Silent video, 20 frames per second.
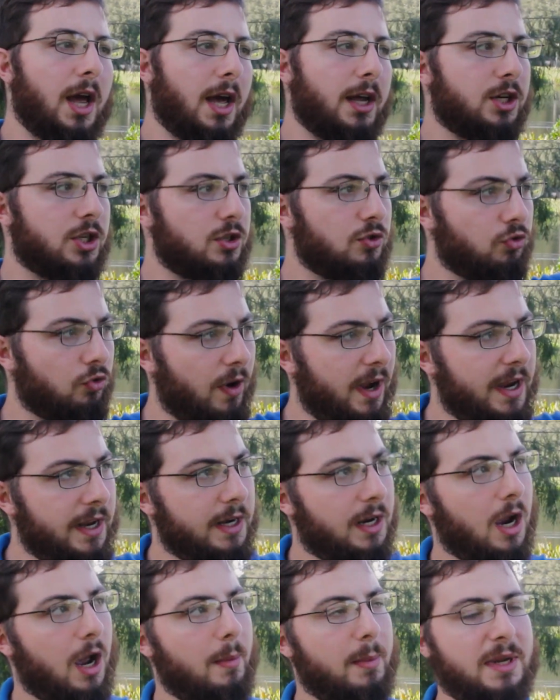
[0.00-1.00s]
and just
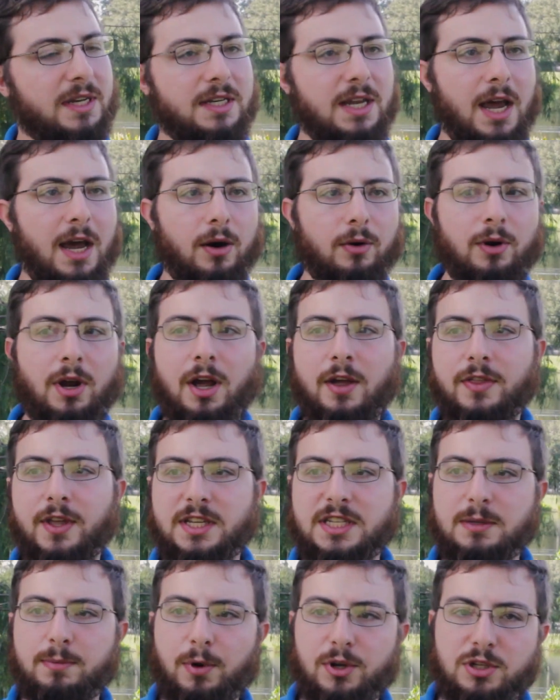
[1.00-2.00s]
rain coming down
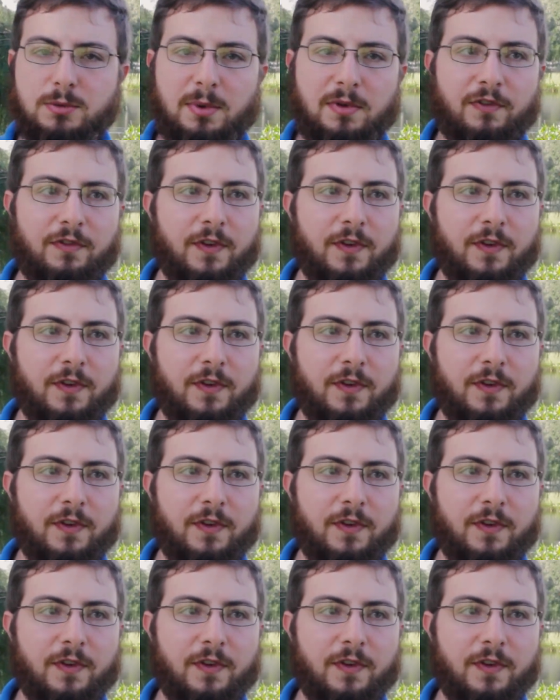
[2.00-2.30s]
that's supposed to be